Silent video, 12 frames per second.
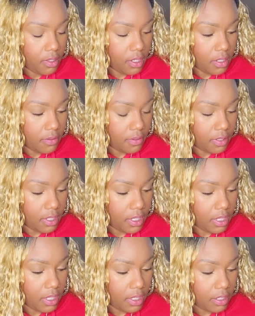of
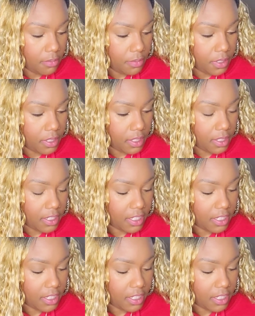Cups.